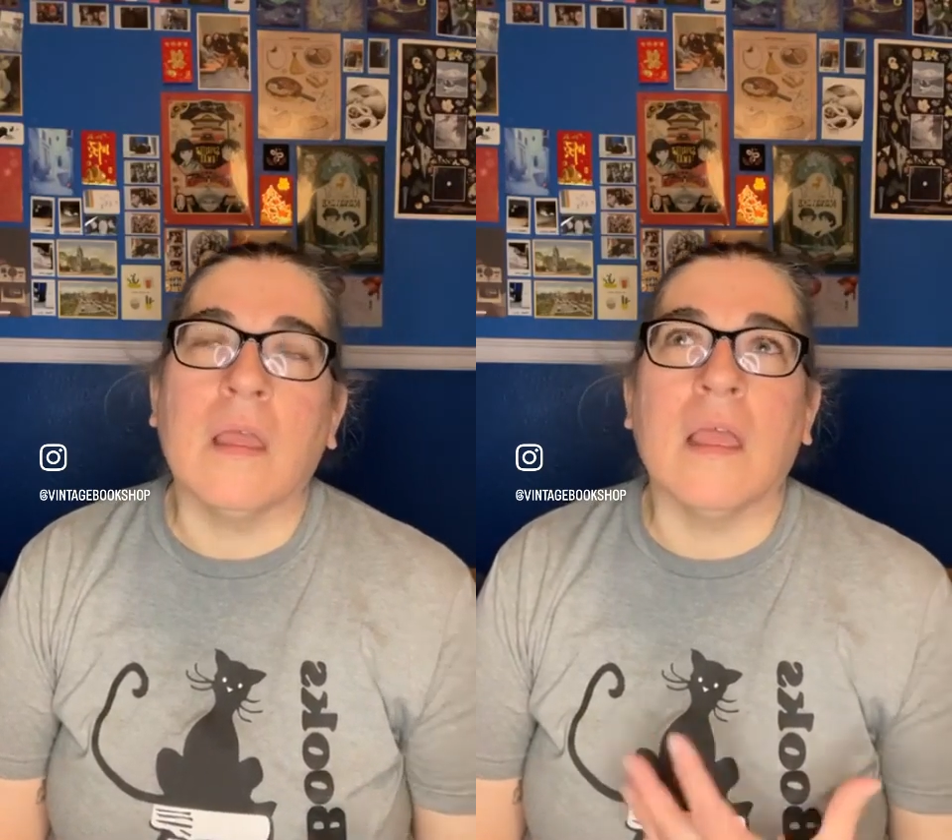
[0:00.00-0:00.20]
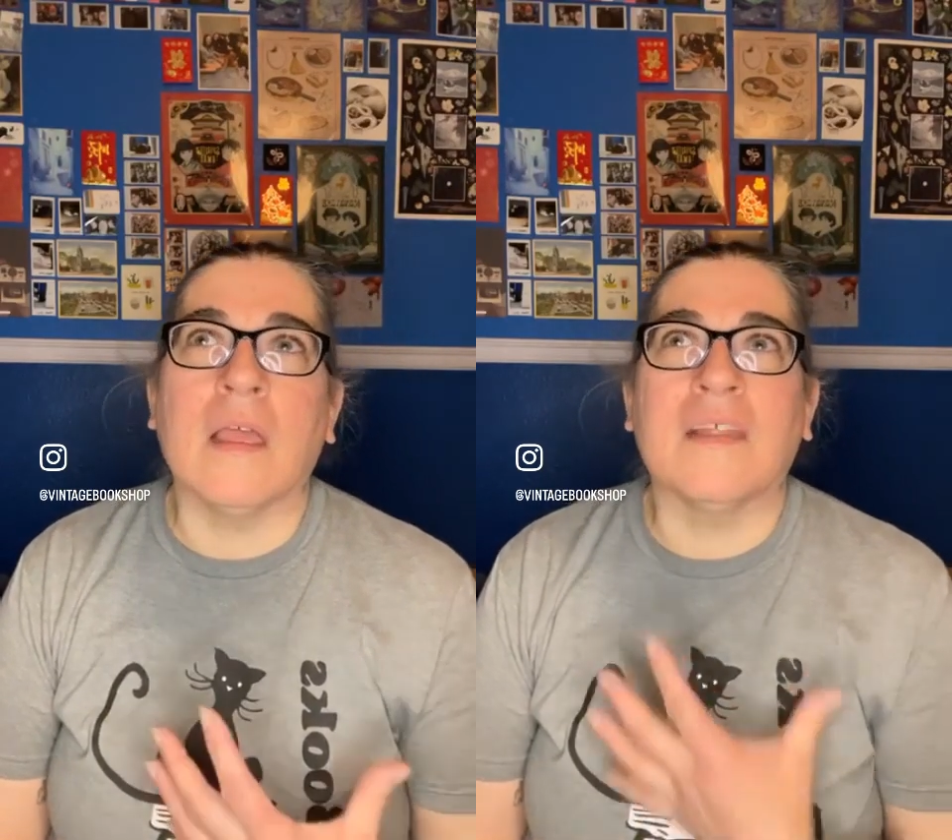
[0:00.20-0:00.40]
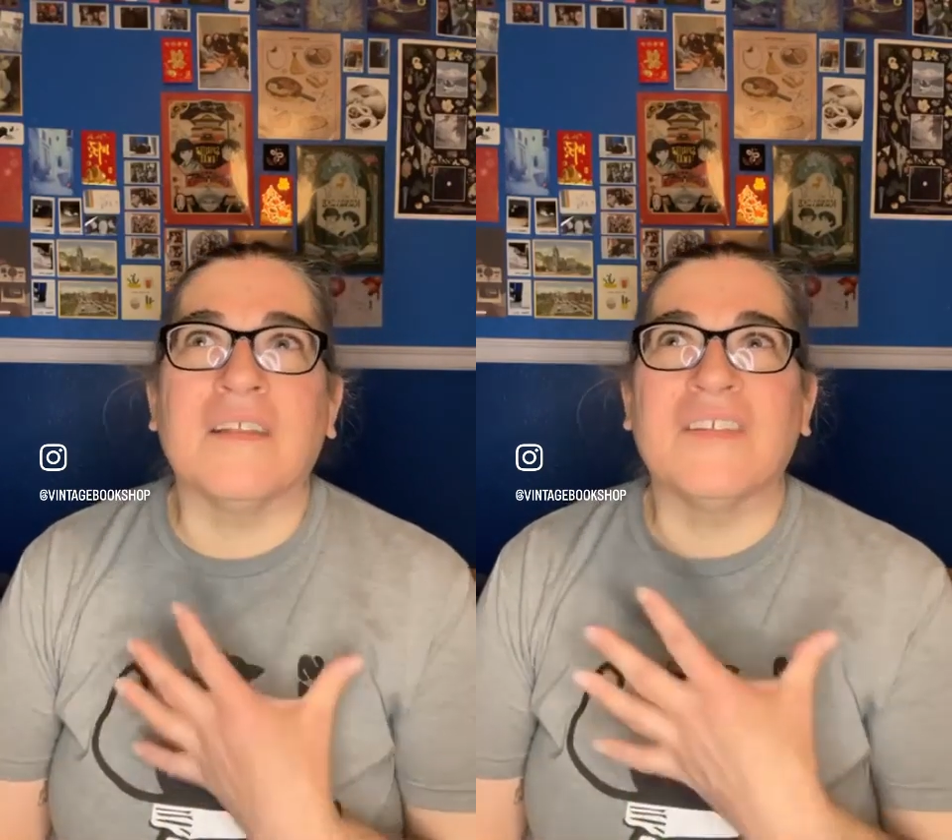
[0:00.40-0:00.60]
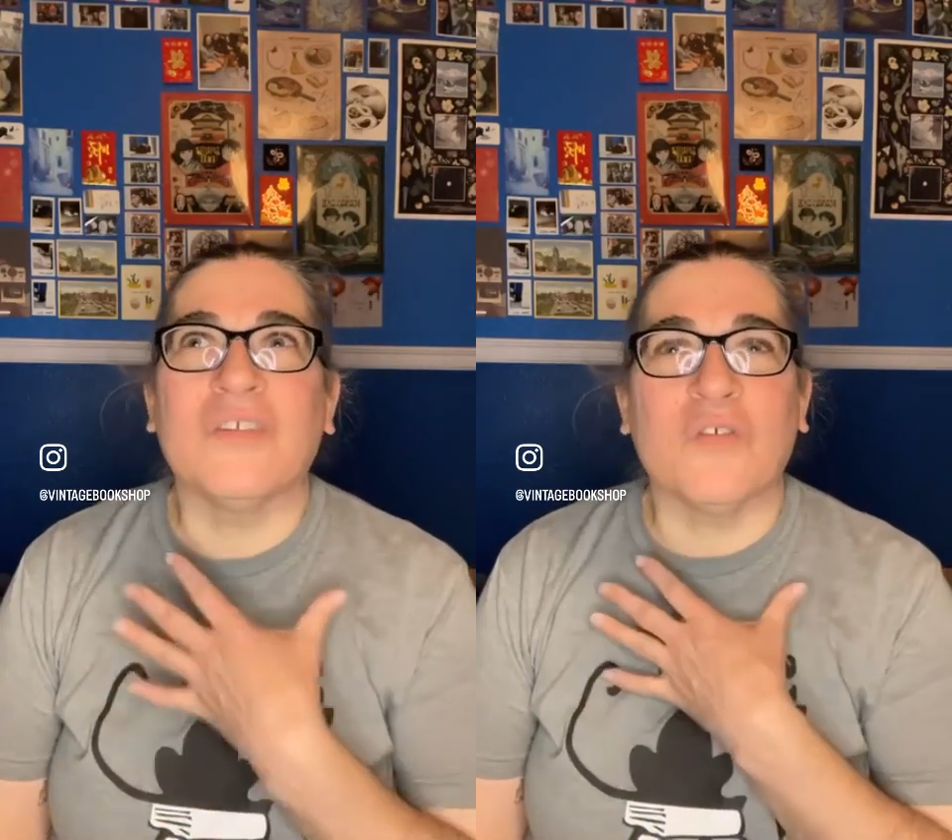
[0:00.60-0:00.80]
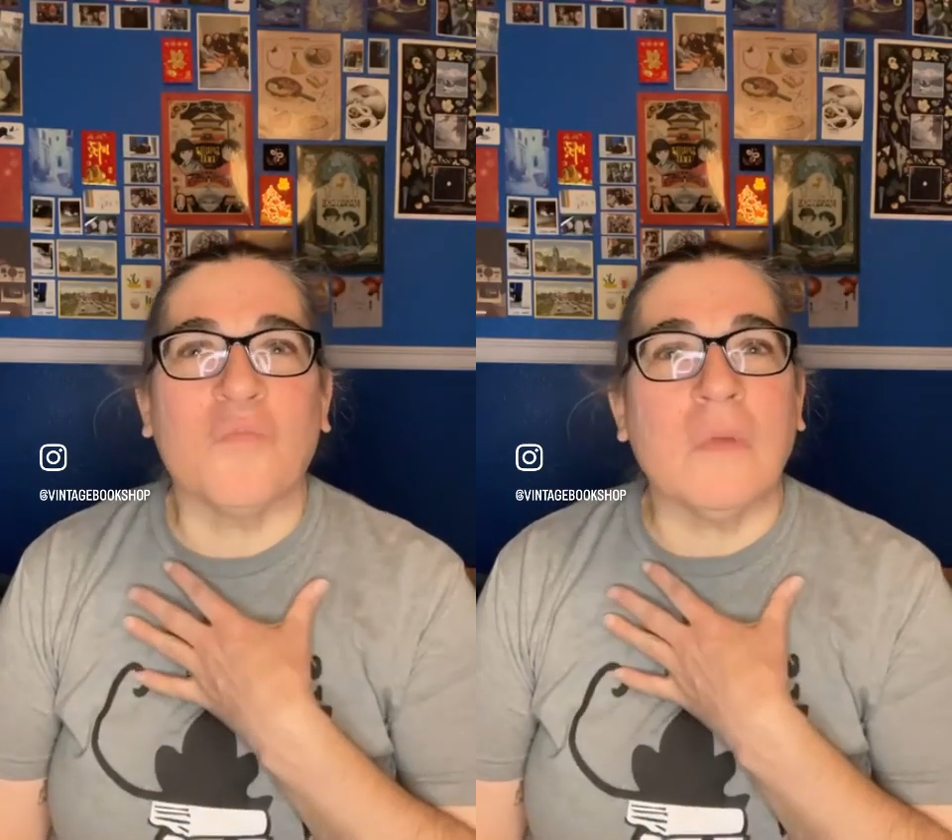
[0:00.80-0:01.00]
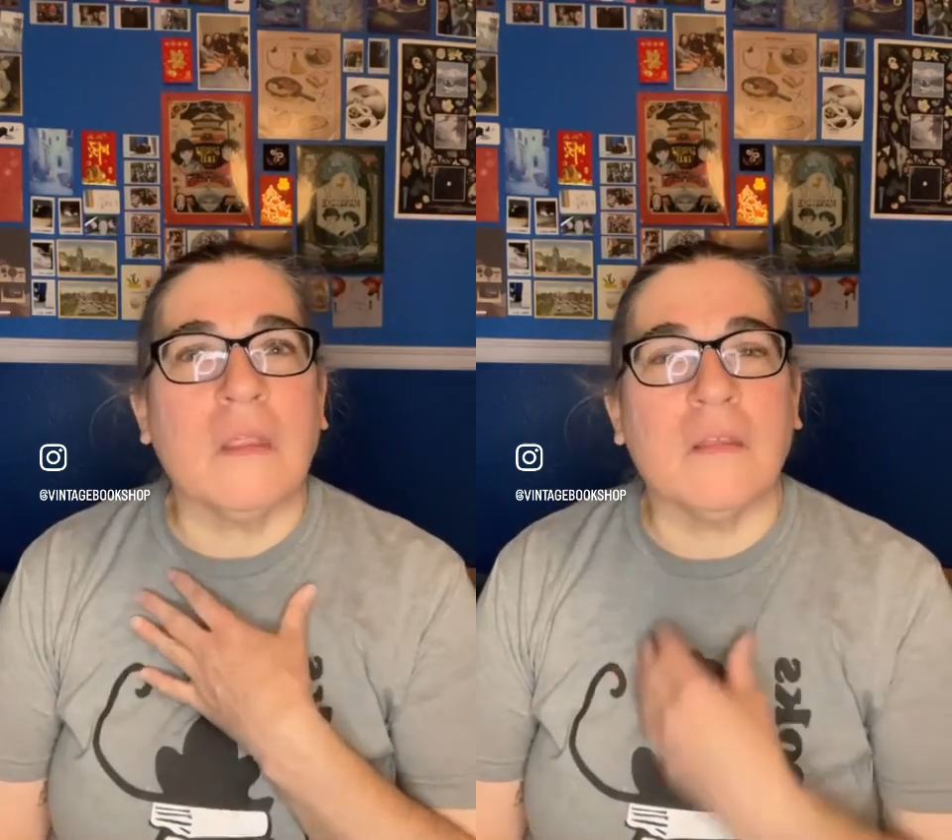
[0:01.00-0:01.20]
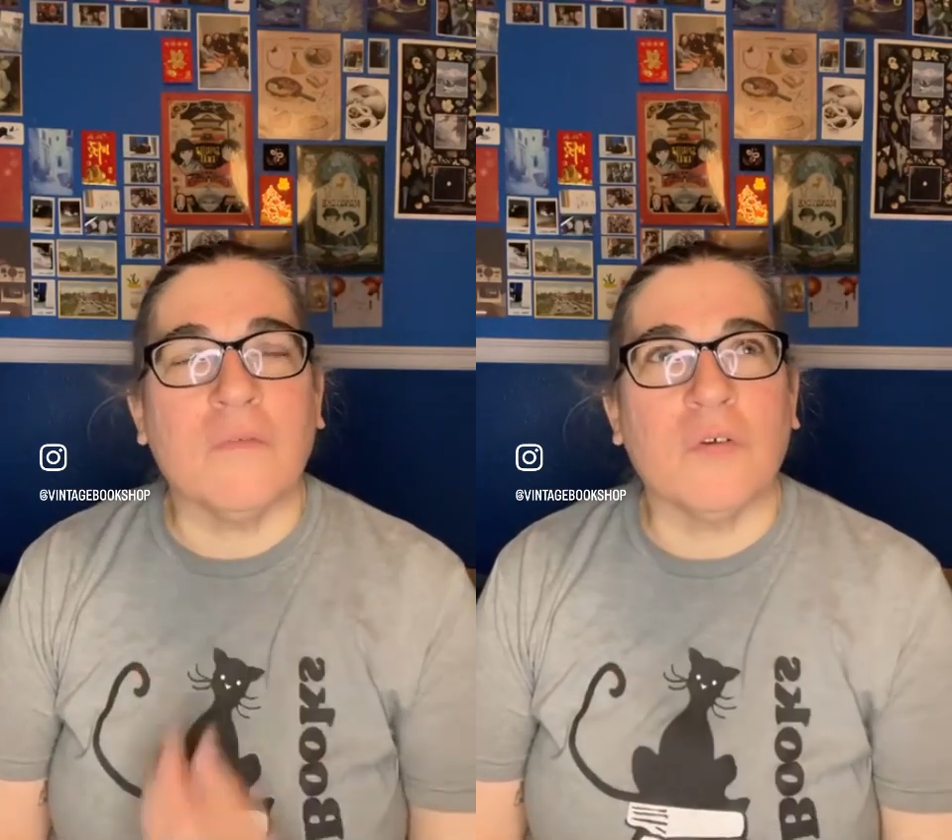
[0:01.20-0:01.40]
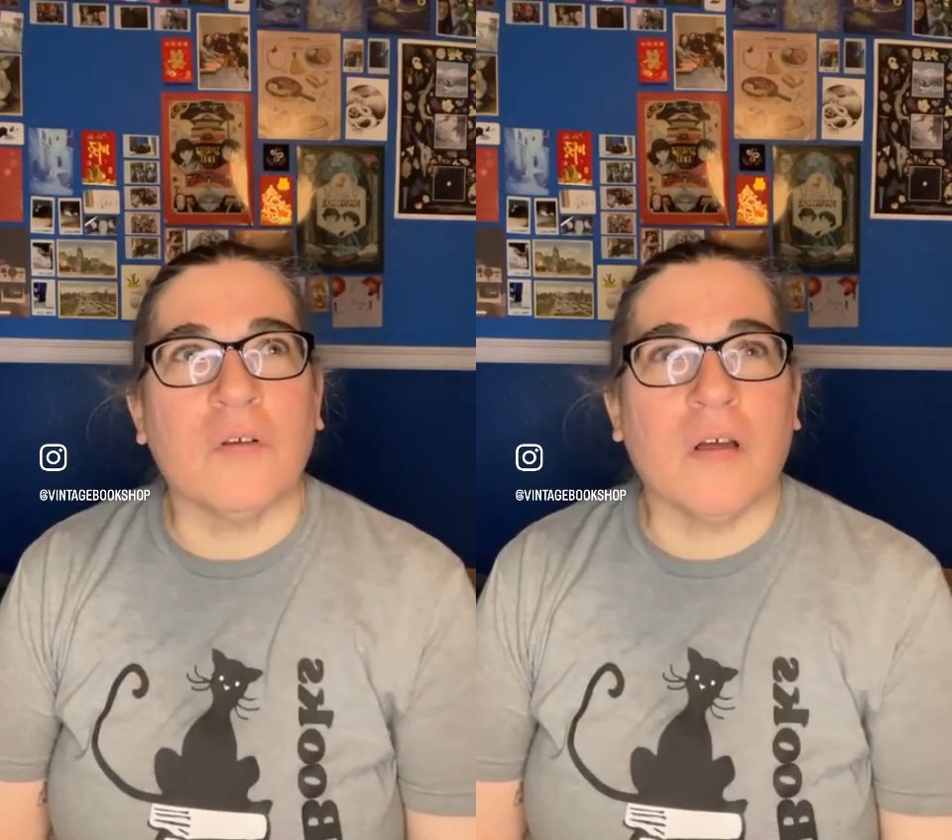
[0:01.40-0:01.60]
and sort of
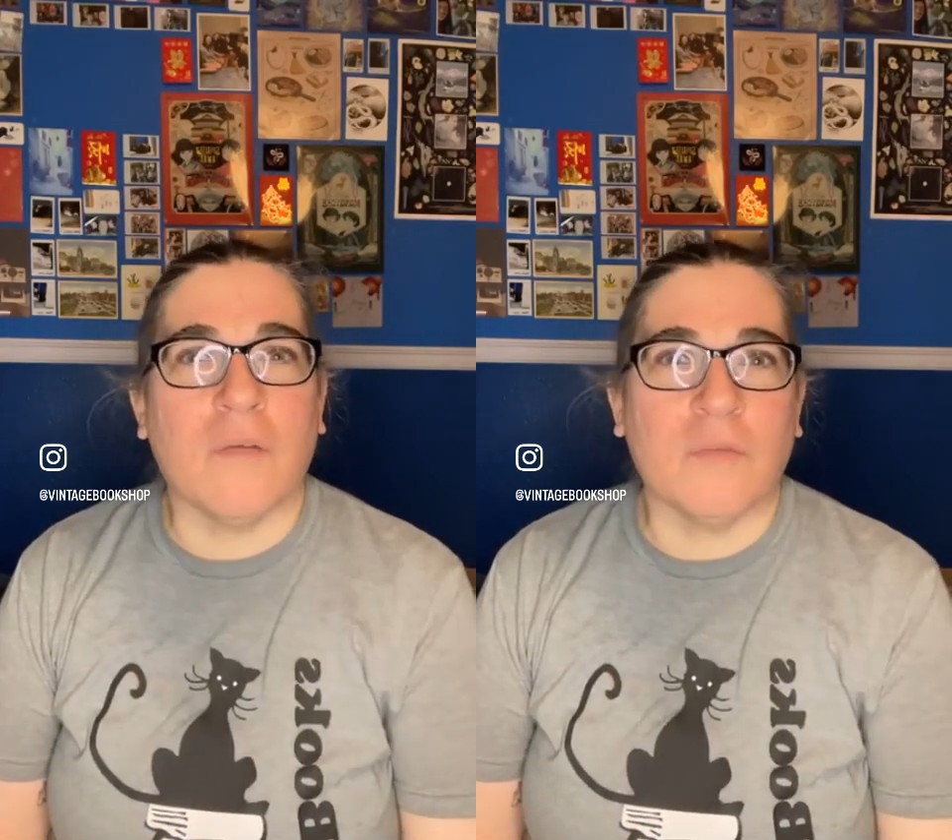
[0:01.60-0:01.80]
meaningful